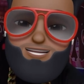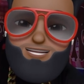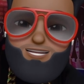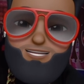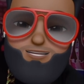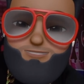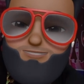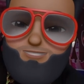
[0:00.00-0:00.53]

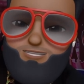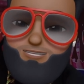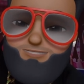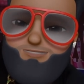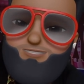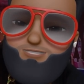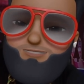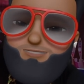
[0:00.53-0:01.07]
some
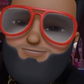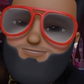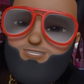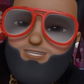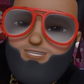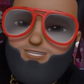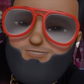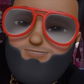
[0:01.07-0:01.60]
some some
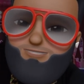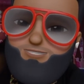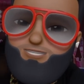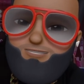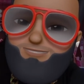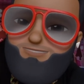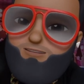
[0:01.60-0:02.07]
some some